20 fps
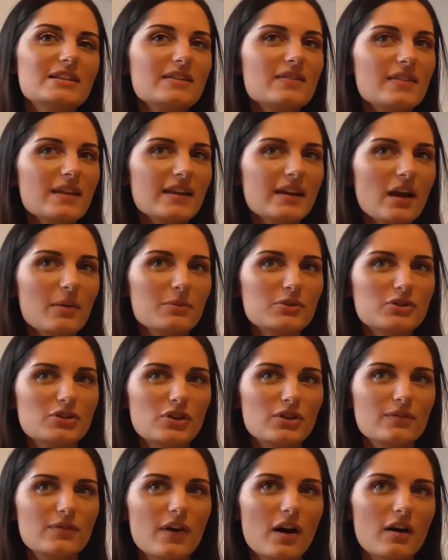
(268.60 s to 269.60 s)
didn't think I was
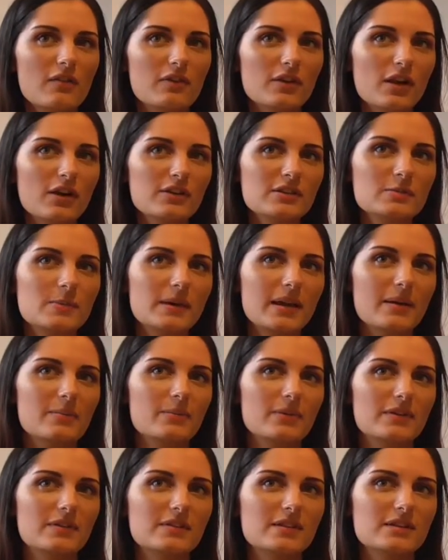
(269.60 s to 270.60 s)
too far along to
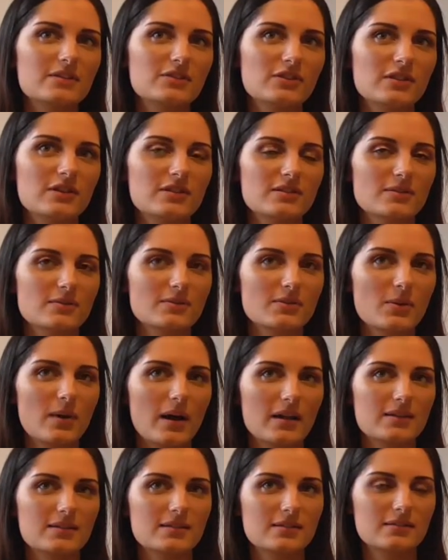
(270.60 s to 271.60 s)
begin with, did you? Because I was
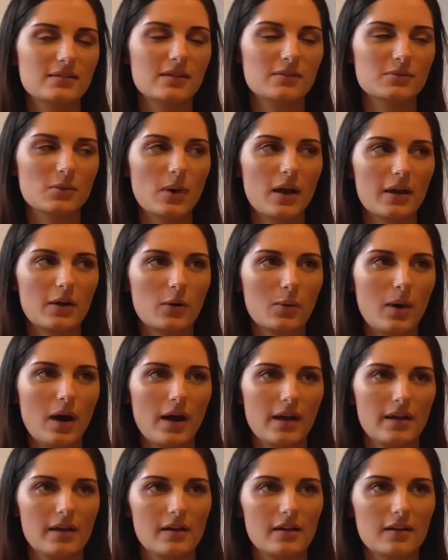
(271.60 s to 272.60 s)
quite
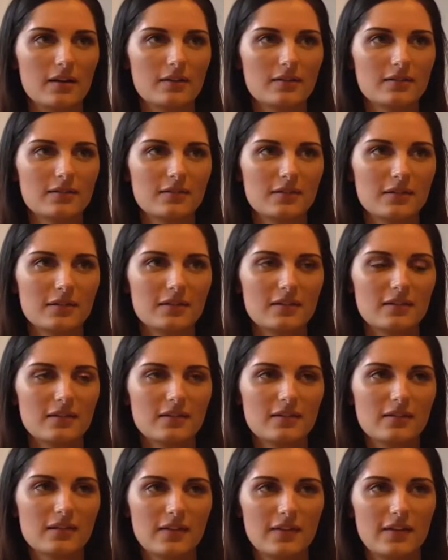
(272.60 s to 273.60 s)
quiet.
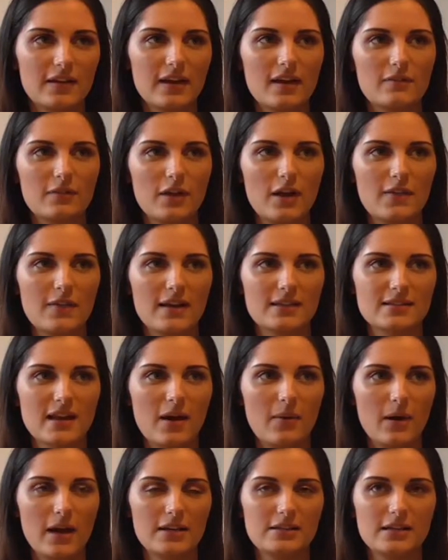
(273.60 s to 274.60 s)
I think I've learned that's
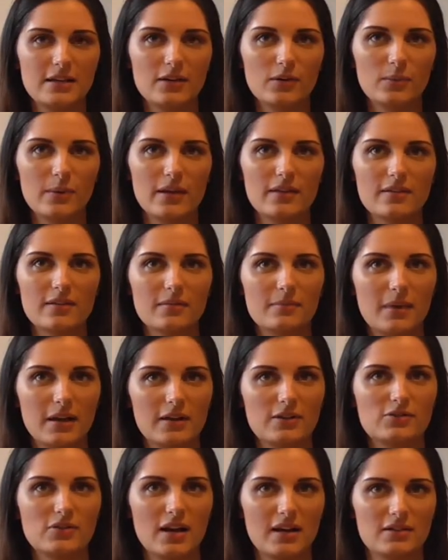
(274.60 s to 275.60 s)
how I deal with my
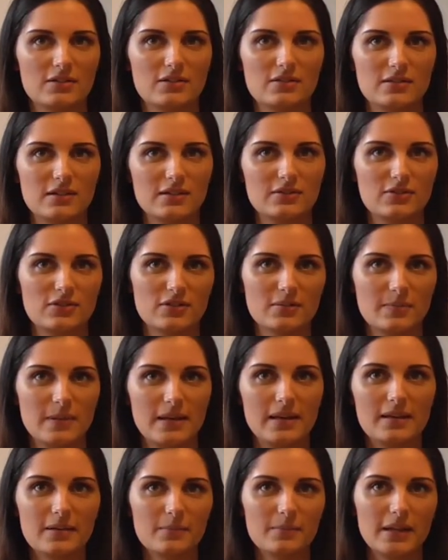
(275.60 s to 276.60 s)
contractions, is just
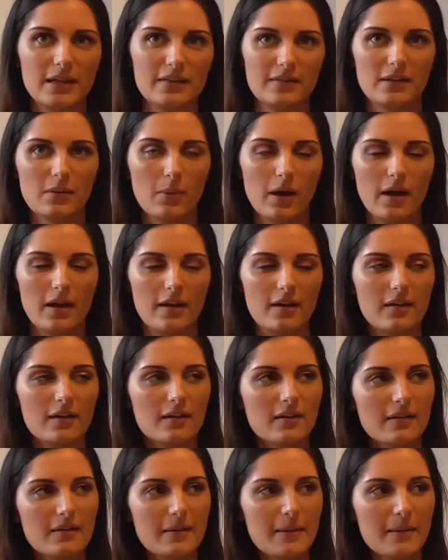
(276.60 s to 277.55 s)
be completely quiet.